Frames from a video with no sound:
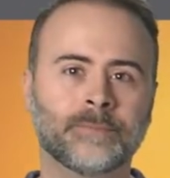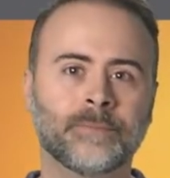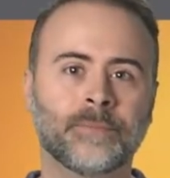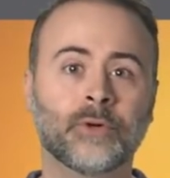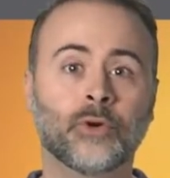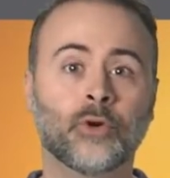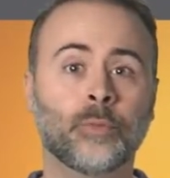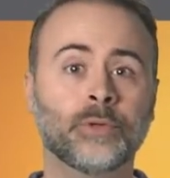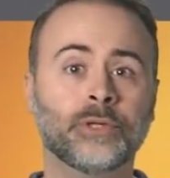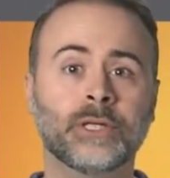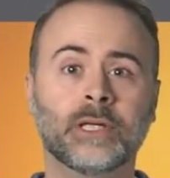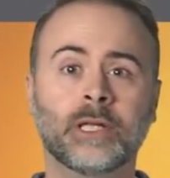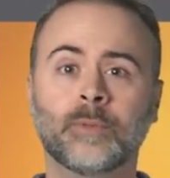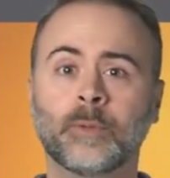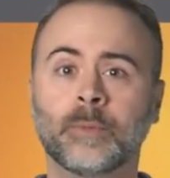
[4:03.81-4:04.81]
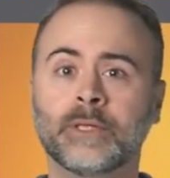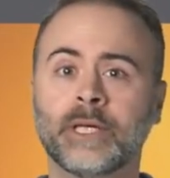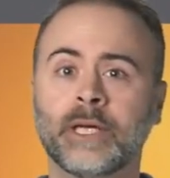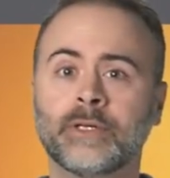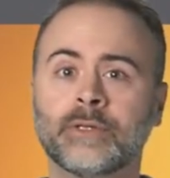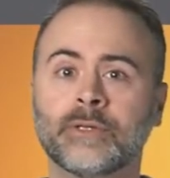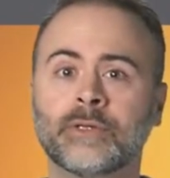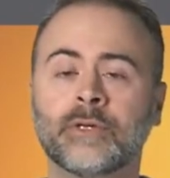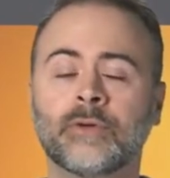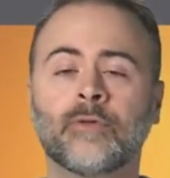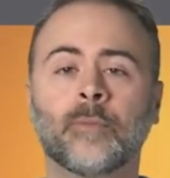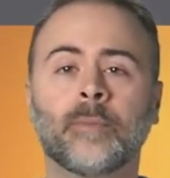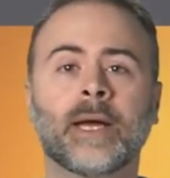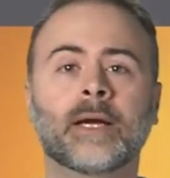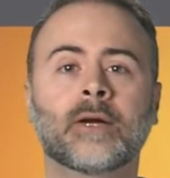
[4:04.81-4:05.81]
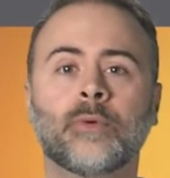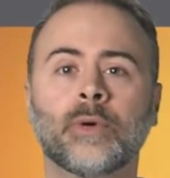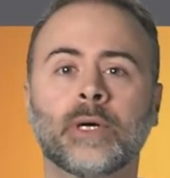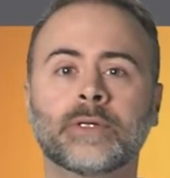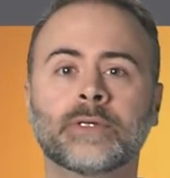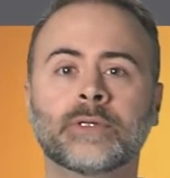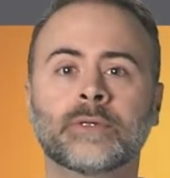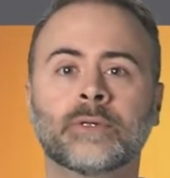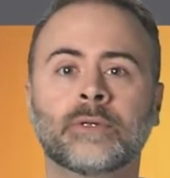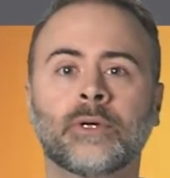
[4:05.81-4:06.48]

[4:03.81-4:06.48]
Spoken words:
There are OpenGL implementations for Mac OS,